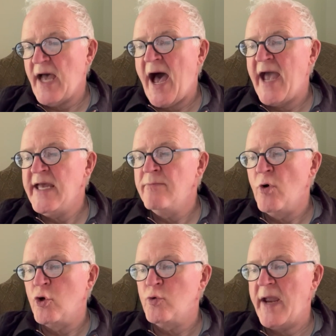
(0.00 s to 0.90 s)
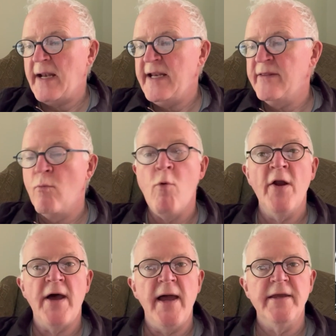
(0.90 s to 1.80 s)
iron more quickly than one
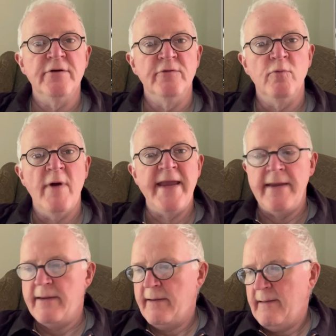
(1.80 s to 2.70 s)
eye could wink.